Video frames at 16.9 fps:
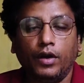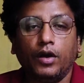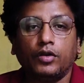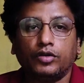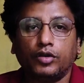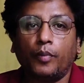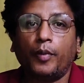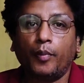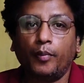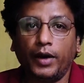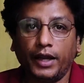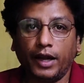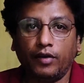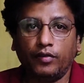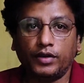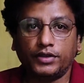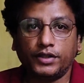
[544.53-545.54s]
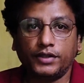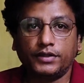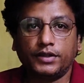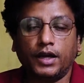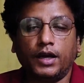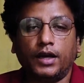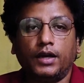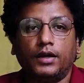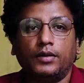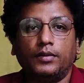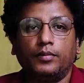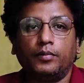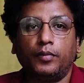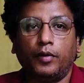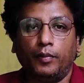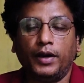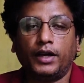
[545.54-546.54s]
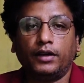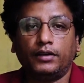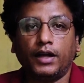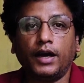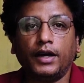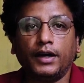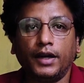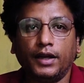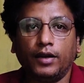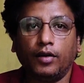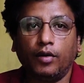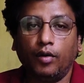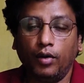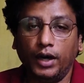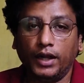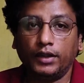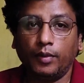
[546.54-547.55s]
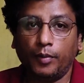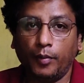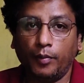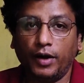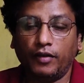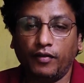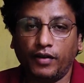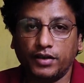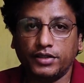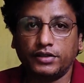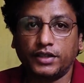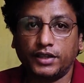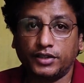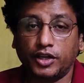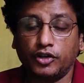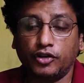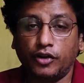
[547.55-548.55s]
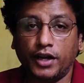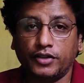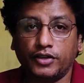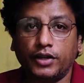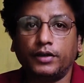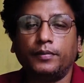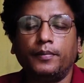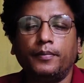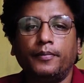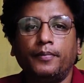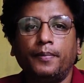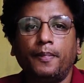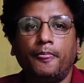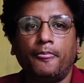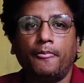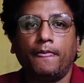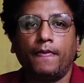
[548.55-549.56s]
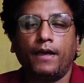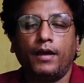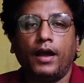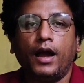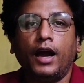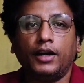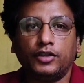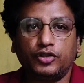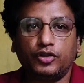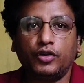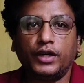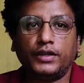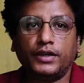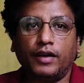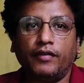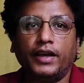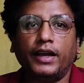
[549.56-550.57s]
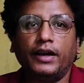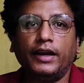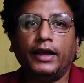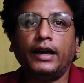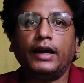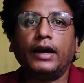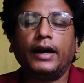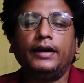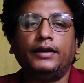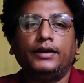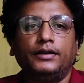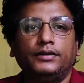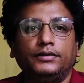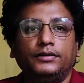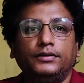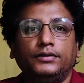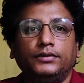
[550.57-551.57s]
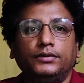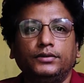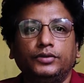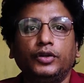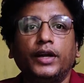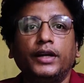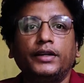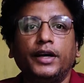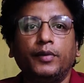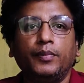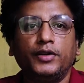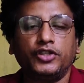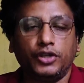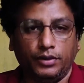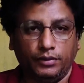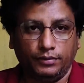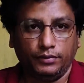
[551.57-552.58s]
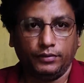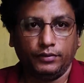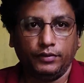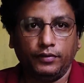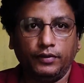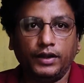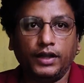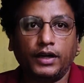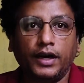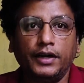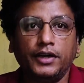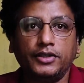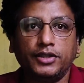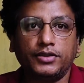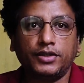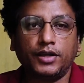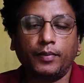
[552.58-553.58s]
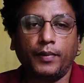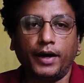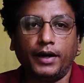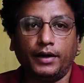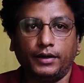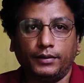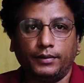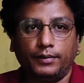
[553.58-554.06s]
So public university is the public authority holding the public function, that's education, and the student having a legal right to get the admission when the conditions are met.